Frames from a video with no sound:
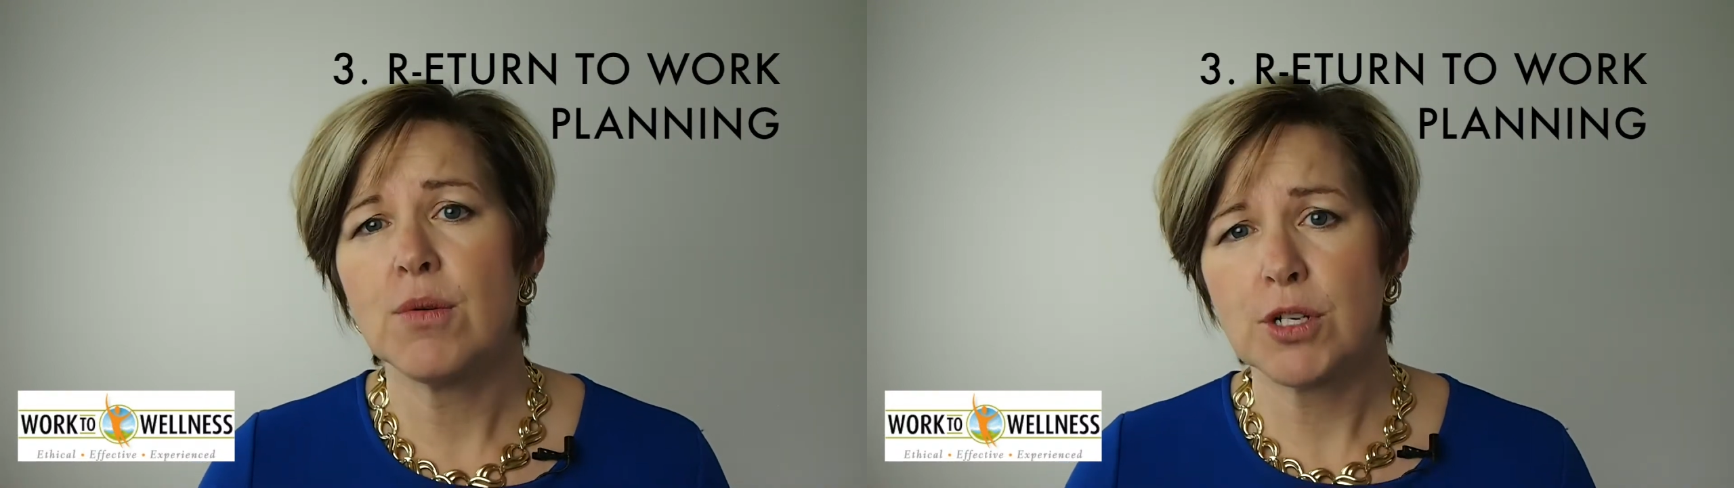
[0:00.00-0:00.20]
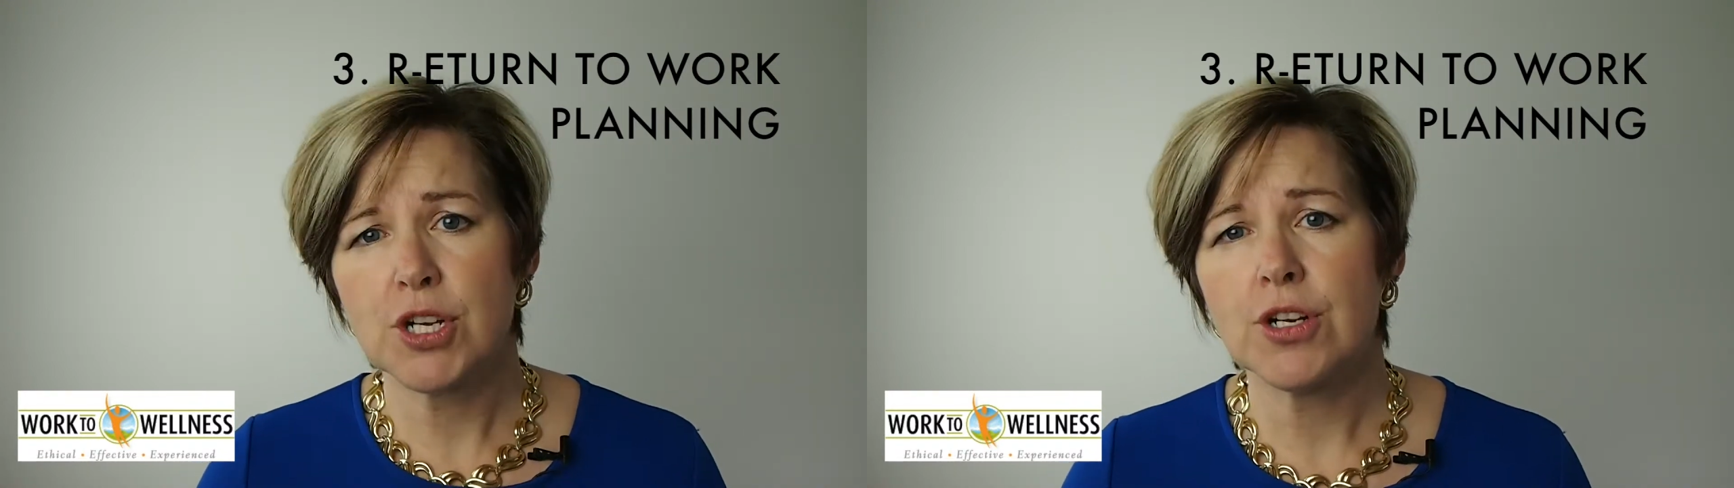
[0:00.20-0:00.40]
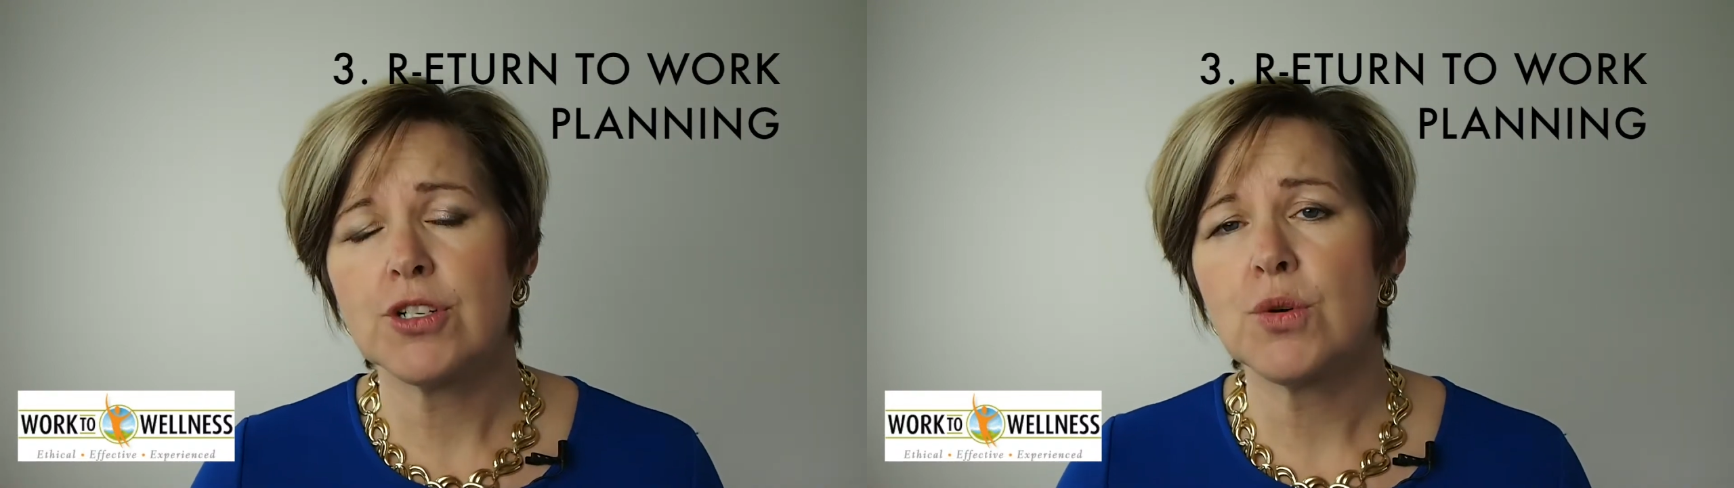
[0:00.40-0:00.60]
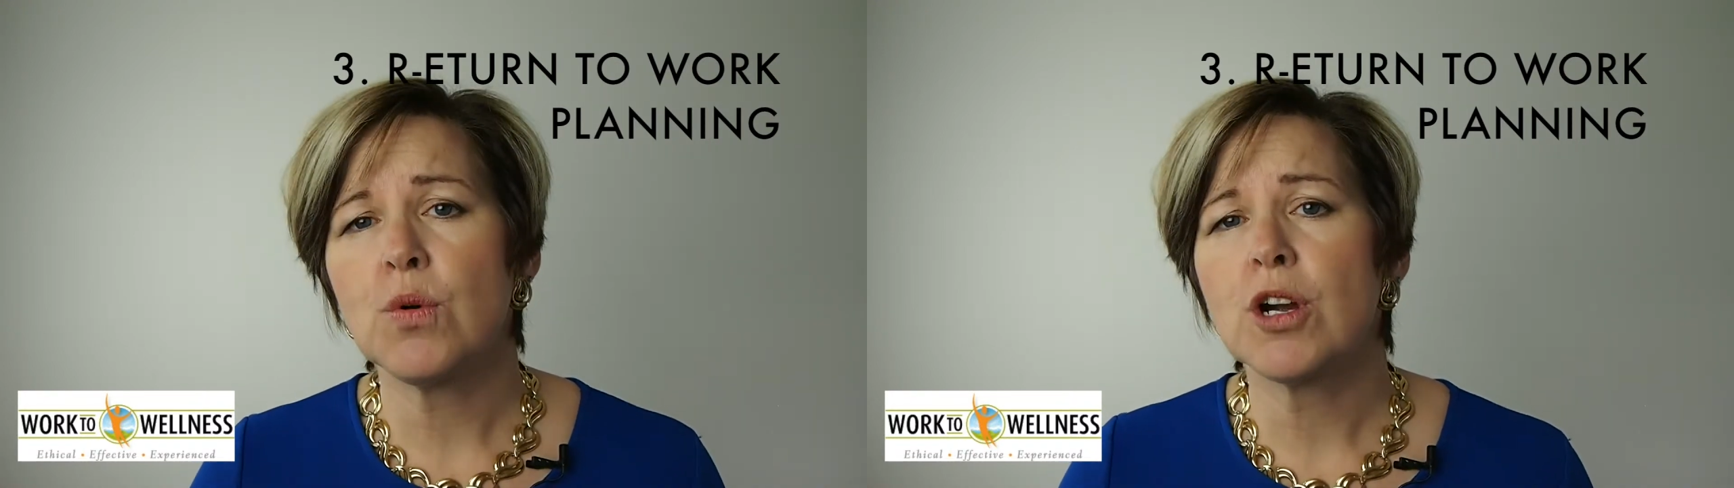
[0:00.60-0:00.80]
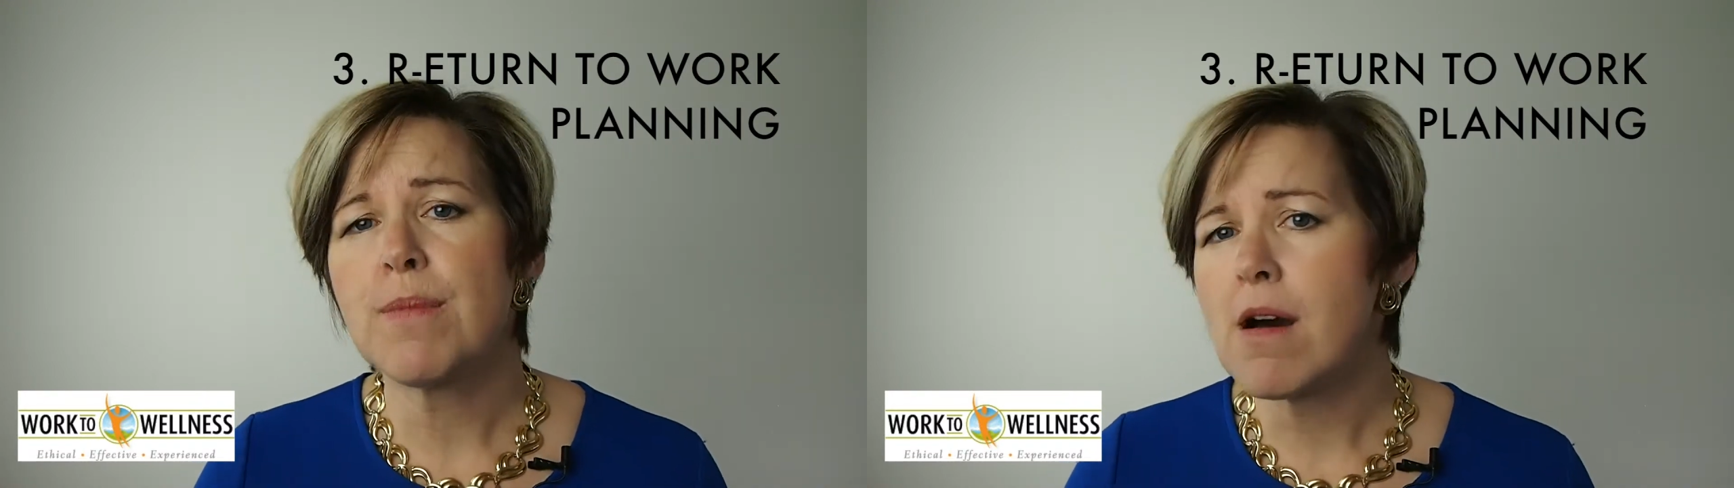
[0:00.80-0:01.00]
a return to
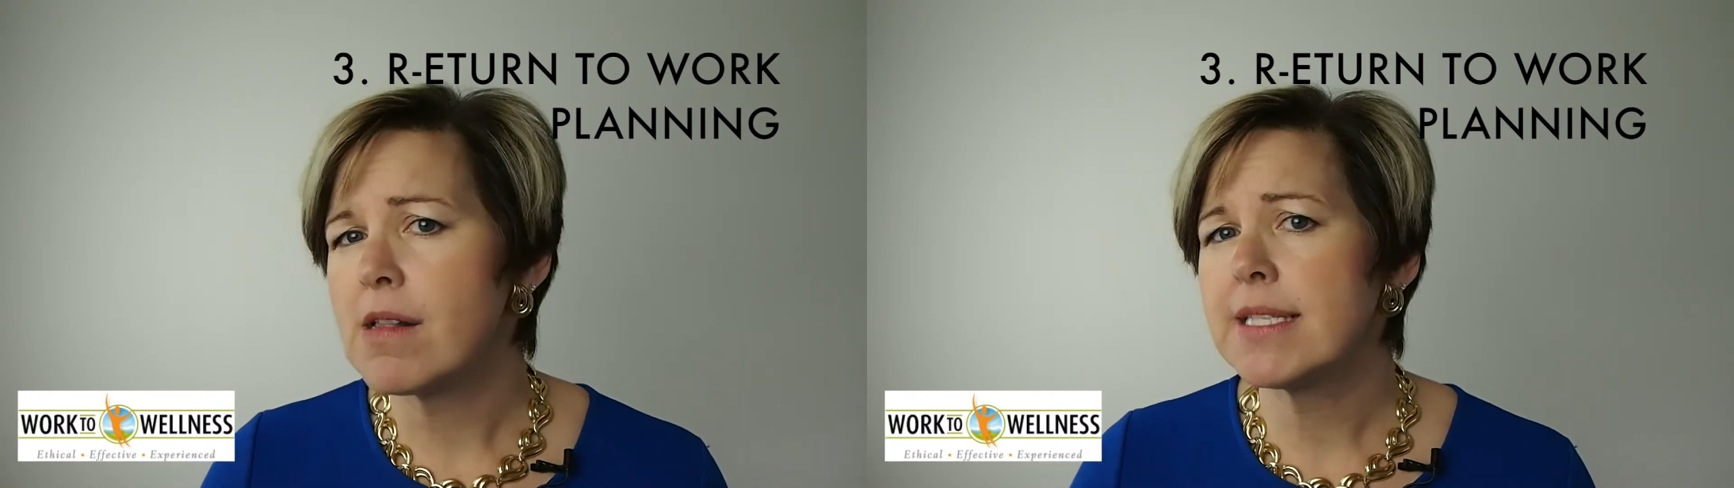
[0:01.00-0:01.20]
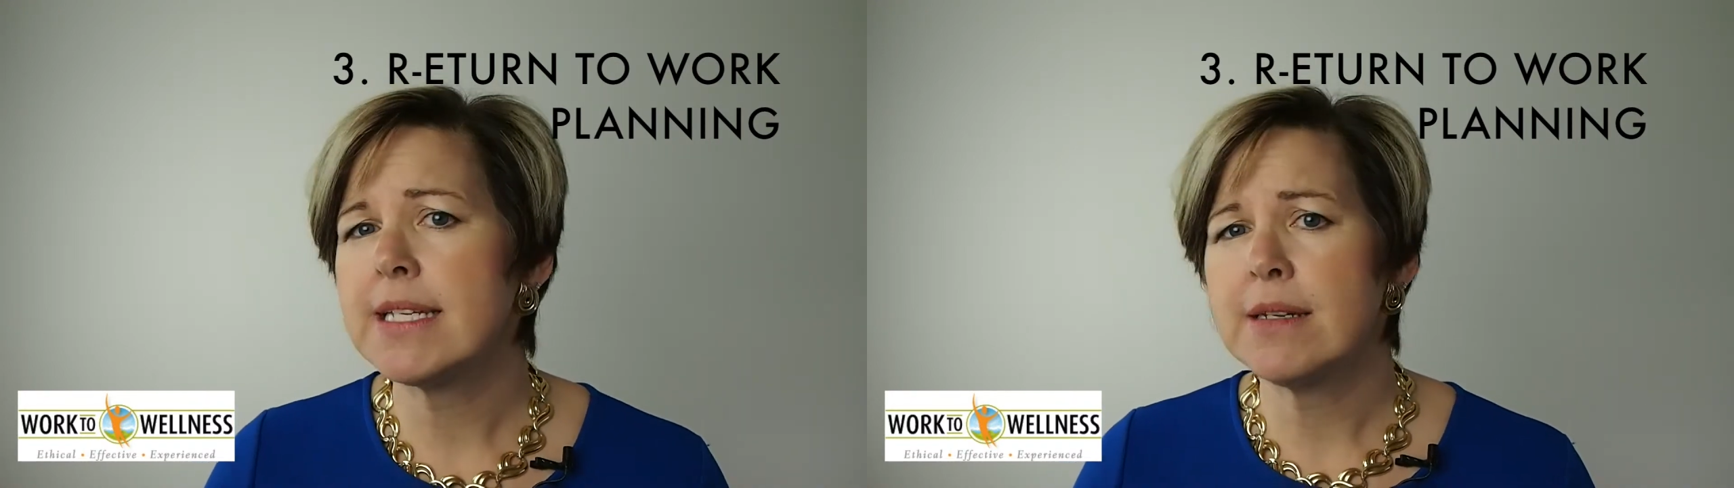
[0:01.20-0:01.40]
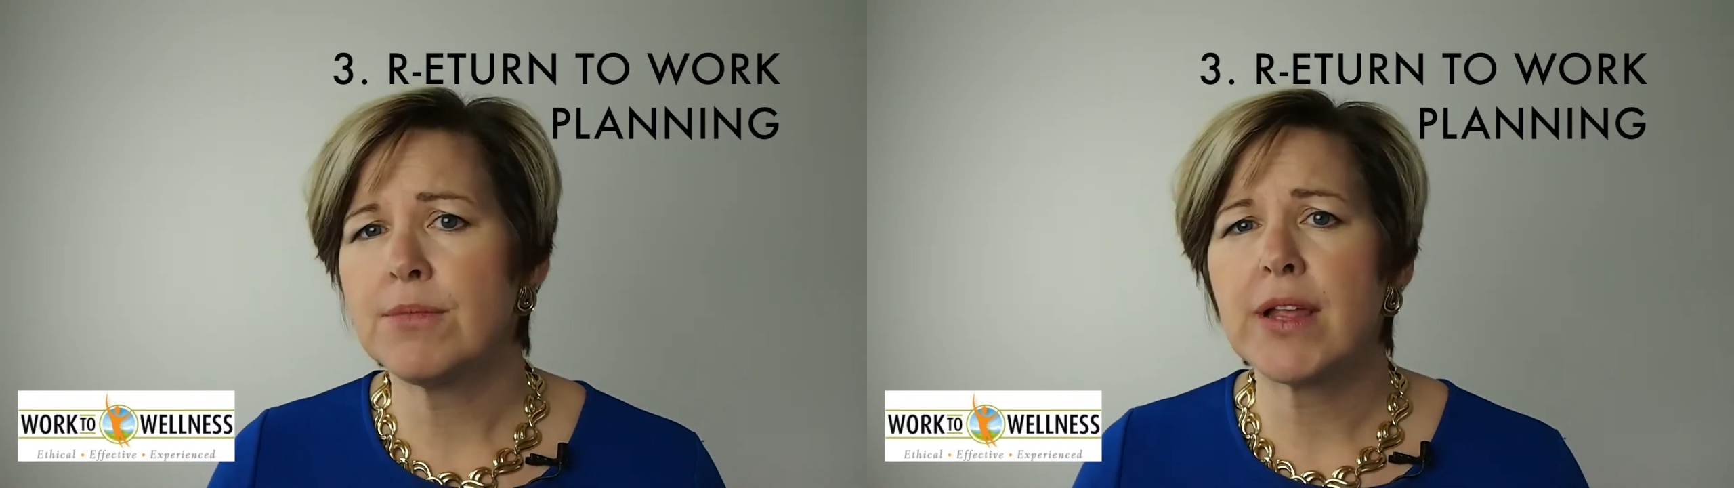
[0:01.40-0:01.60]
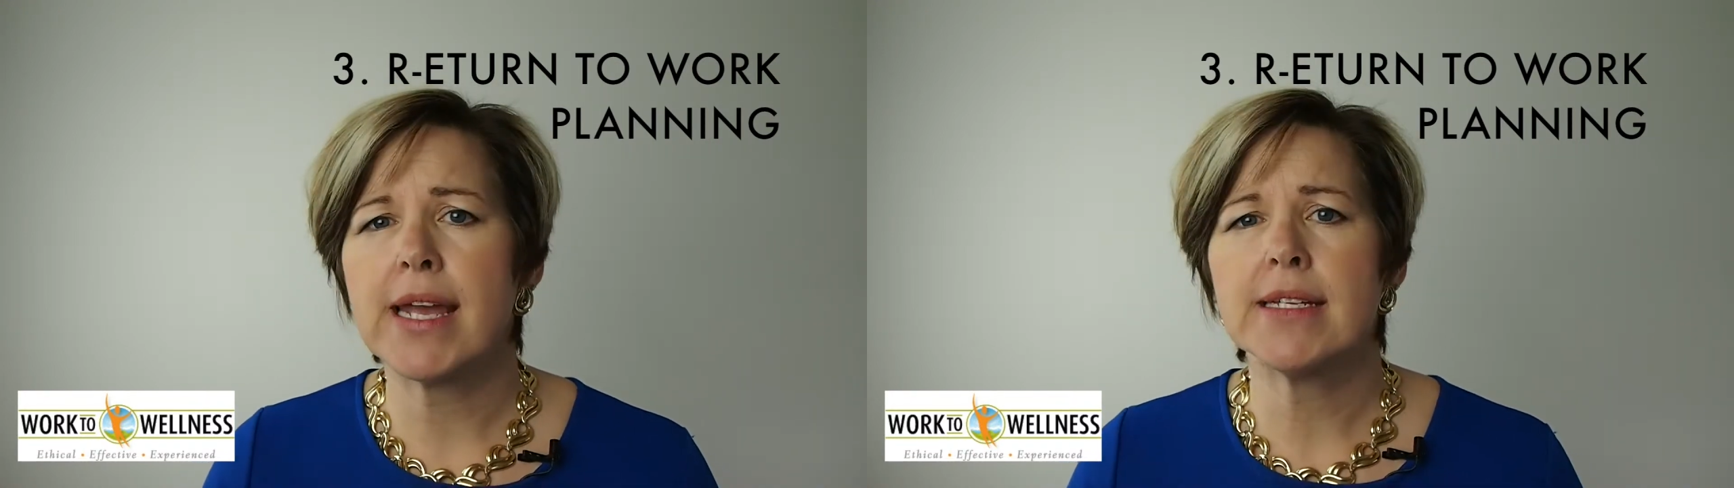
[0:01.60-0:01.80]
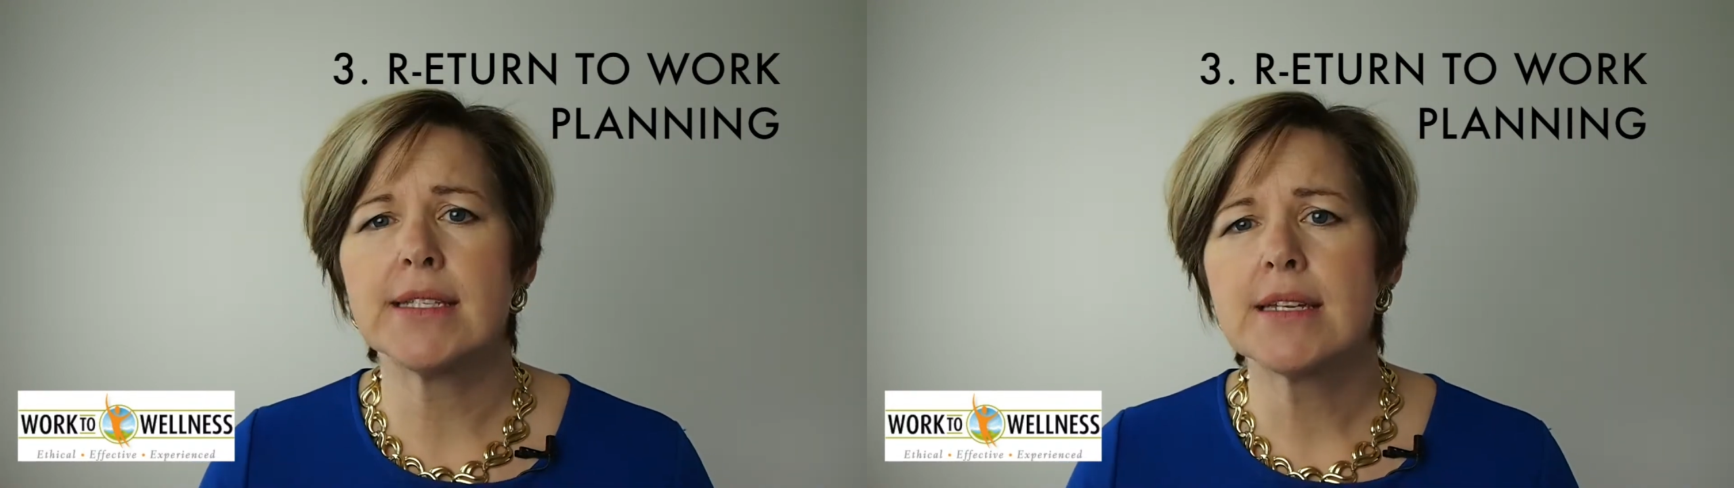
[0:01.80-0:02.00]
work policy in
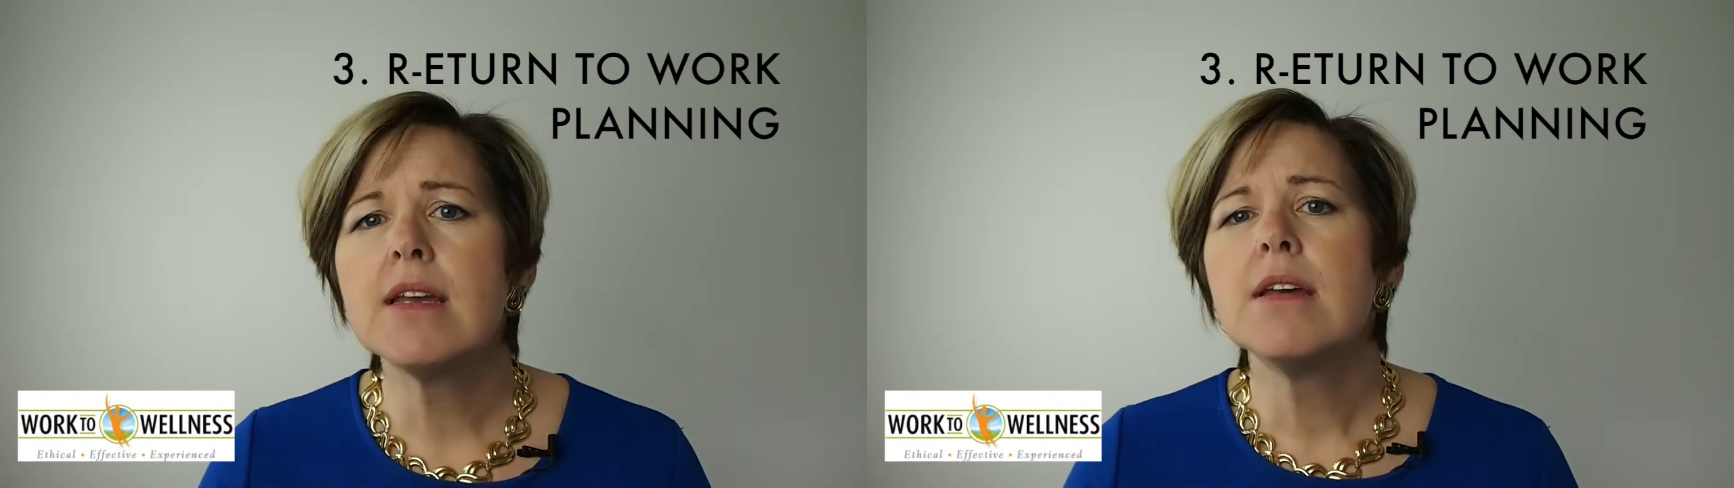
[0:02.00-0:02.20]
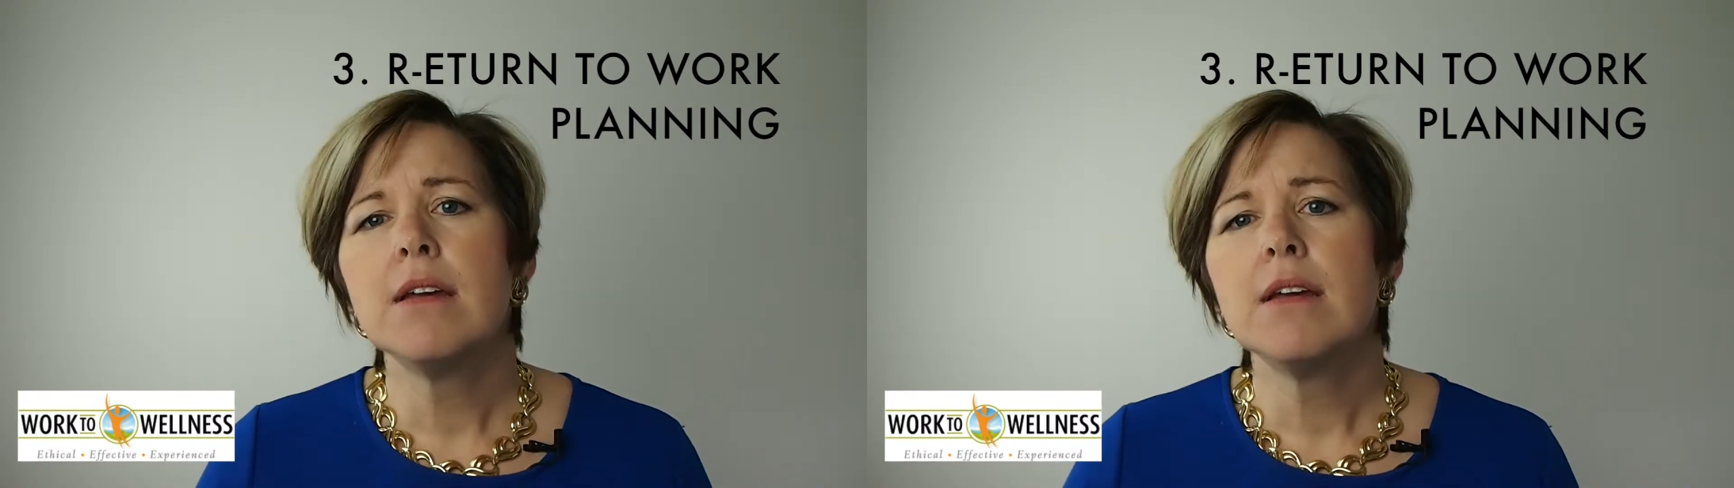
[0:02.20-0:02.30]
place.